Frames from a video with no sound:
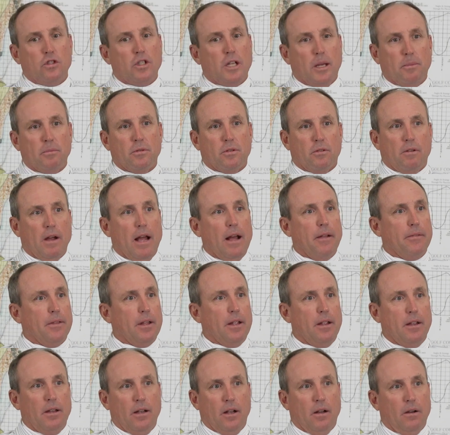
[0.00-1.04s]
chips around
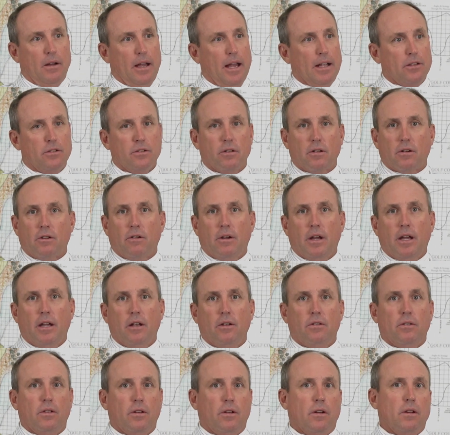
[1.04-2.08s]
the, edge of the
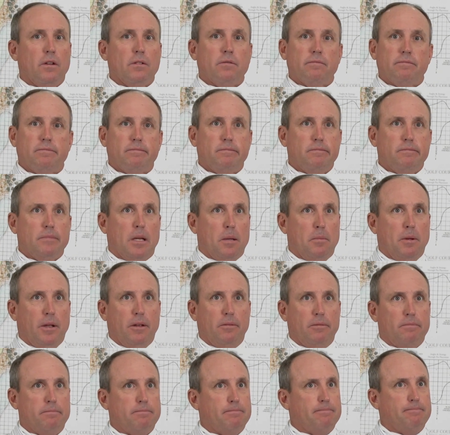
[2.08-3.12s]
green to maybe,
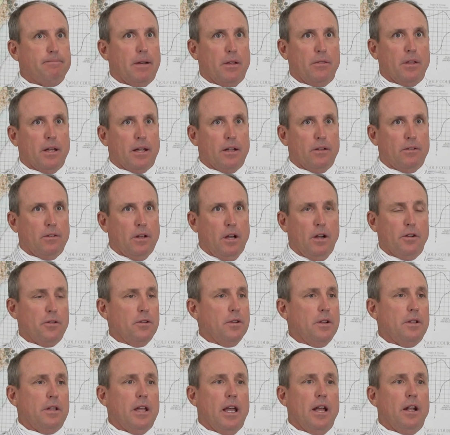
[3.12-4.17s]
I think it's
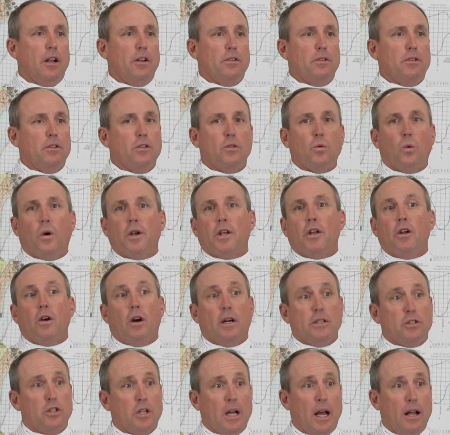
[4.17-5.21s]
110, 120
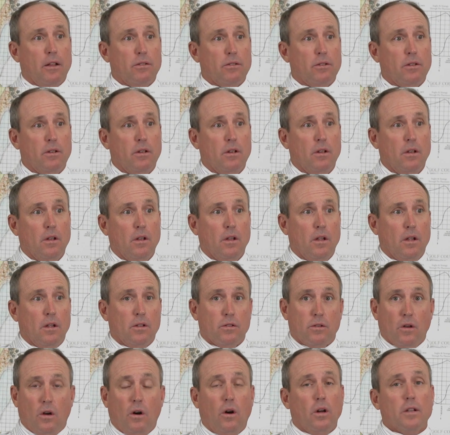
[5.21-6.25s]
yard shots,
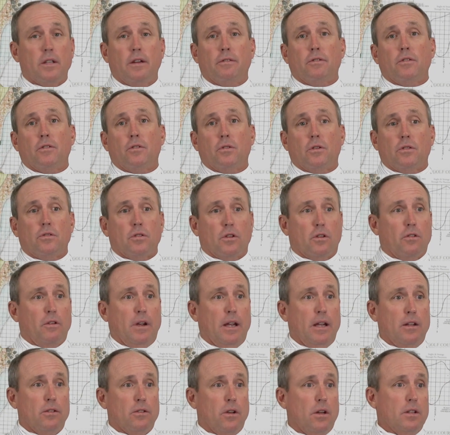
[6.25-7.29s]
to all different sorts of
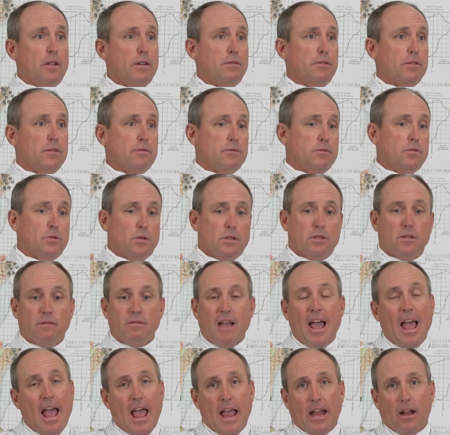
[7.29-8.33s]
greens, all different sorts of
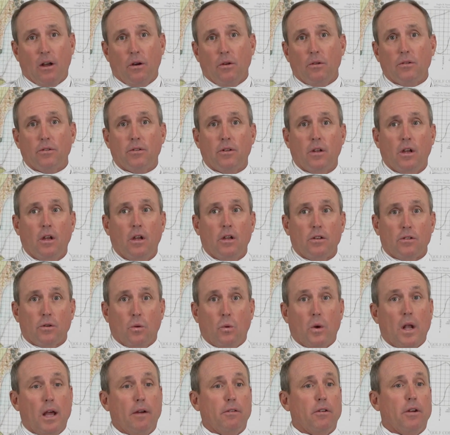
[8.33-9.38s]
angles. So
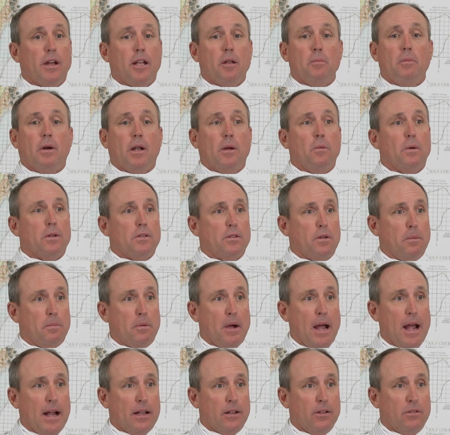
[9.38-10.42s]
whatever anybody wants to
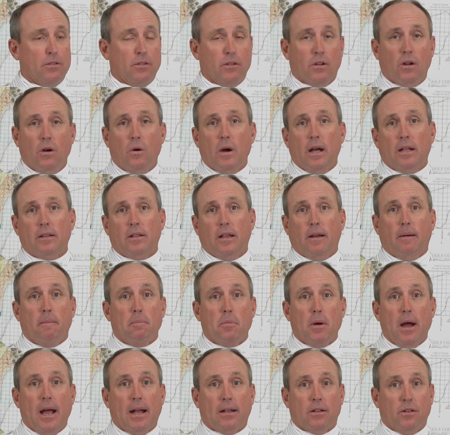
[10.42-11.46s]
practice and go out there and
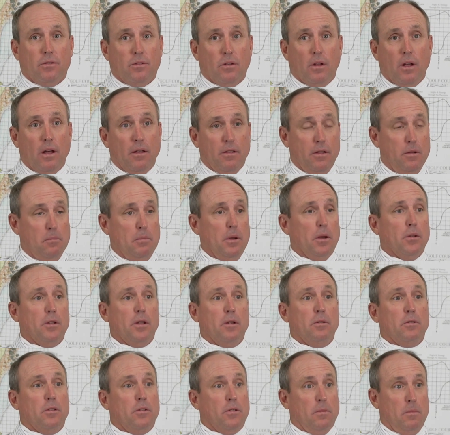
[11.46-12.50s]
practice, they'll have the ability
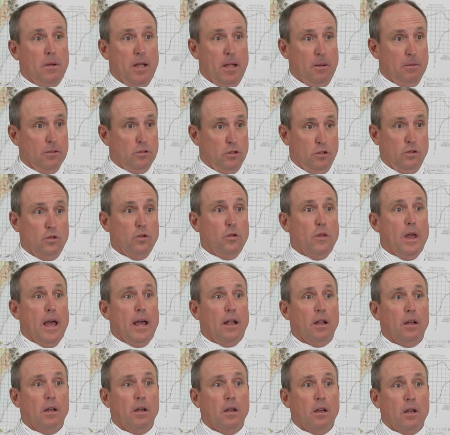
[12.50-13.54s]
to be able to do that.
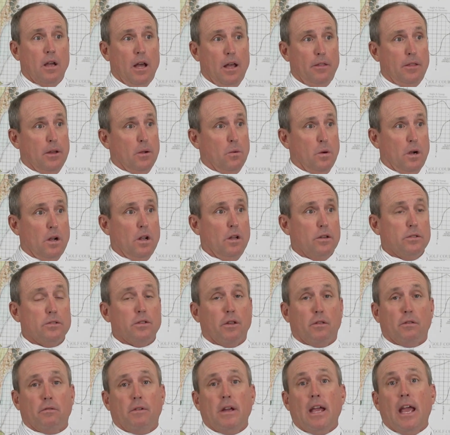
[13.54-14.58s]
I think we're close to
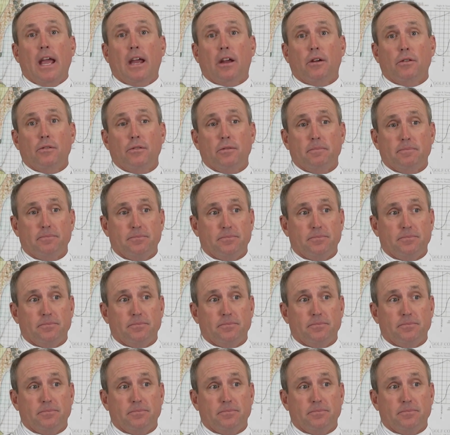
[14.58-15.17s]
3 acres.